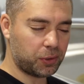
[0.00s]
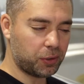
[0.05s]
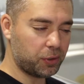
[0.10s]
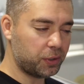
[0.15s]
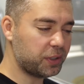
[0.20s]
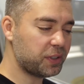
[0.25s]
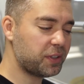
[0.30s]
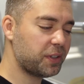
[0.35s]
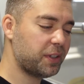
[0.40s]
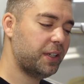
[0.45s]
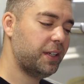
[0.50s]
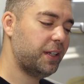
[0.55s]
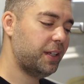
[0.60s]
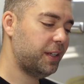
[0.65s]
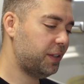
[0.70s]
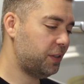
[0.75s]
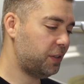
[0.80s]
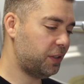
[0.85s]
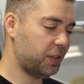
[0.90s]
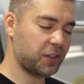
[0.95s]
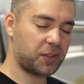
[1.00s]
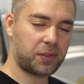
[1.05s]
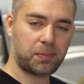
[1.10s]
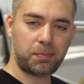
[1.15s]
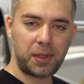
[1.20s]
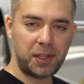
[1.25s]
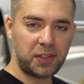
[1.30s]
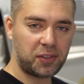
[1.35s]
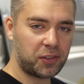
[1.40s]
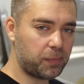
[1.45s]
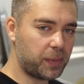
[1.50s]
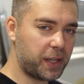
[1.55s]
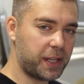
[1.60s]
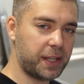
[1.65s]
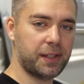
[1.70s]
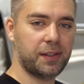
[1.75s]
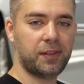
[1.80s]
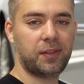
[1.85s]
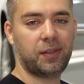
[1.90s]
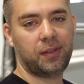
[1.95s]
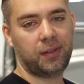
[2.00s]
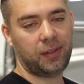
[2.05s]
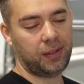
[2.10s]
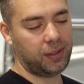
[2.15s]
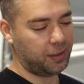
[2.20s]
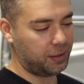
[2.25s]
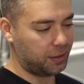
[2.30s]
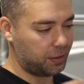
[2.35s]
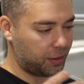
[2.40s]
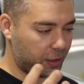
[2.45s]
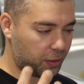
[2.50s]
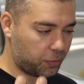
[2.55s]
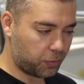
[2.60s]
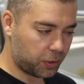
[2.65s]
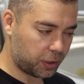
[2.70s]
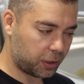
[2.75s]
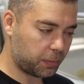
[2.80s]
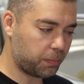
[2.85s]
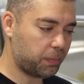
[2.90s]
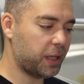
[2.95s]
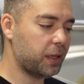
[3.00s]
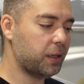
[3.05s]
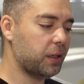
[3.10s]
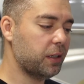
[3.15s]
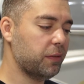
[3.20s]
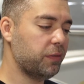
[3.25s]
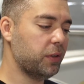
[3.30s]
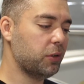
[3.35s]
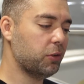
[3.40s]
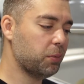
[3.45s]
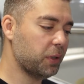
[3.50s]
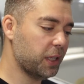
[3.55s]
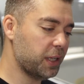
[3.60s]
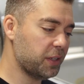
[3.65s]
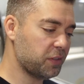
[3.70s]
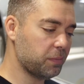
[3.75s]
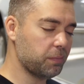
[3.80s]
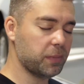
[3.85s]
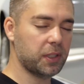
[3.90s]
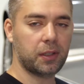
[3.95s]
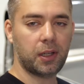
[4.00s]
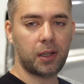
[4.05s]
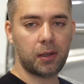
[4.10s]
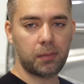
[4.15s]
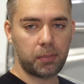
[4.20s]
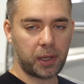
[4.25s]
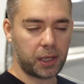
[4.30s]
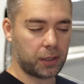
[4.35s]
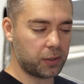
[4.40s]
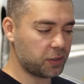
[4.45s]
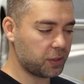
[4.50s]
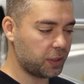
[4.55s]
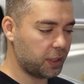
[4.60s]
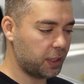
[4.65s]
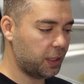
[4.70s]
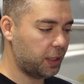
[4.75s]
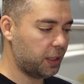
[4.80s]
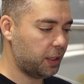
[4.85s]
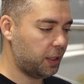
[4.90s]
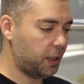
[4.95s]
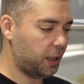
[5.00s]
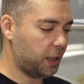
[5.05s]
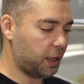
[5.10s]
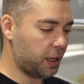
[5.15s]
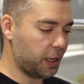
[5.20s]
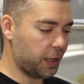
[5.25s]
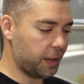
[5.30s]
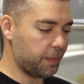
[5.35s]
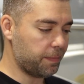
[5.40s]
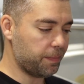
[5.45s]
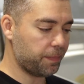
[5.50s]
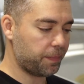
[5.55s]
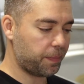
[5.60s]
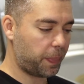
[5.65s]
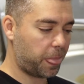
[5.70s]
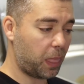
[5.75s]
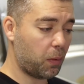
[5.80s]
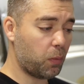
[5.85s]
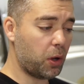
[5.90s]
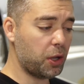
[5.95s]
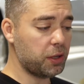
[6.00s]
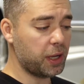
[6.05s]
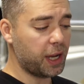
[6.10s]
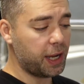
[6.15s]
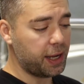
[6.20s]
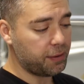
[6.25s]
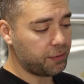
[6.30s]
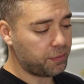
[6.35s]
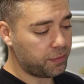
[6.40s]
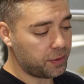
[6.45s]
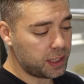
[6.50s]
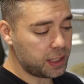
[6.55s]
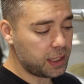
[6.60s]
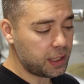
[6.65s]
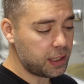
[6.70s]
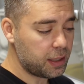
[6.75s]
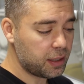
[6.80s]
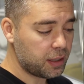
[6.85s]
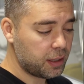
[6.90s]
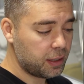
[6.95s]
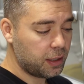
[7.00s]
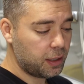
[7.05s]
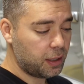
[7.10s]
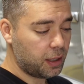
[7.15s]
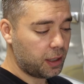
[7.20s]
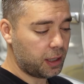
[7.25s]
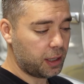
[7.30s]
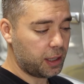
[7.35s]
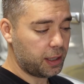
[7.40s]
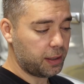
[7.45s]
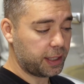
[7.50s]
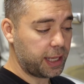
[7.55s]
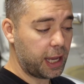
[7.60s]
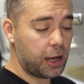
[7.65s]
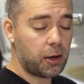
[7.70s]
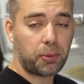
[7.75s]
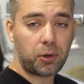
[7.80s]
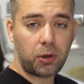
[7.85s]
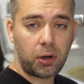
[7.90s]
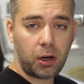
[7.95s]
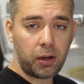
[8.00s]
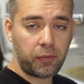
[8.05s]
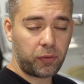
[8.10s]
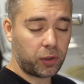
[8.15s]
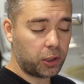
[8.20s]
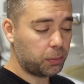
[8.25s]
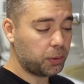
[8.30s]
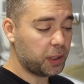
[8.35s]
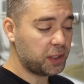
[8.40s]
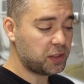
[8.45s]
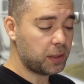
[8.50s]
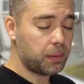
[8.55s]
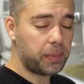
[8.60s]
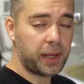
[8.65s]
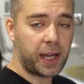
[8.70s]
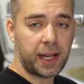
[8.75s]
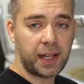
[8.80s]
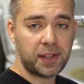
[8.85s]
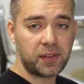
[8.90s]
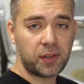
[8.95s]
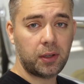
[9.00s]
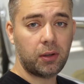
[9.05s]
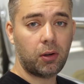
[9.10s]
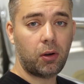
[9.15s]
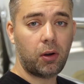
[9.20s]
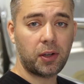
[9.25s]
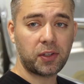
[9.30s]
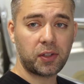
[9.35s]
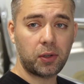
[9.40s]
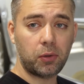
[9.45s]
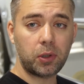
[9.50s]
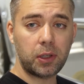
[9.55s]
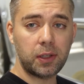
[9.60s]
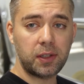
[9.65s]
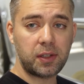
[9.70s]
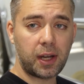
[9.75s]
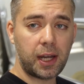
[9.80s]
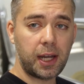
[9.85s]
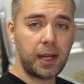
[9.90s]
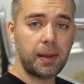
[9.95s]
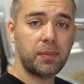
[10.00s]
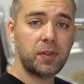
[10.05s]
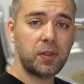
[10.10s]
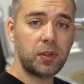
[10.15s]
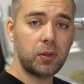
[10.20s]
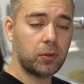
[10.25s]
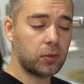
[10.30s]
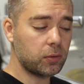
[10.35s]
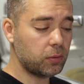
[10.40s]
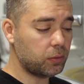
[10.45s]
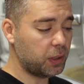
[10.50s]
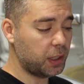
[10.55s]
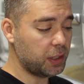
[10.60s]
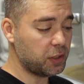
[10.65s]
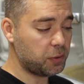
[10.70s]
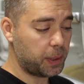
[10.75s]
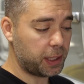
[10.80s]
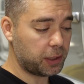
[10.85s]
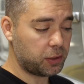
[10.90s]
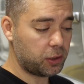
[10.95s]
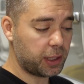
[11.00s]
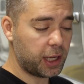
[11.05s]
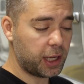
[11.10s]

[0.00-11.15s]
and rotors. Just peace of mind, they're gonna work better if you replace them in pairs. While you have the caliper off, while you're replacing the pads, also a good time to inspect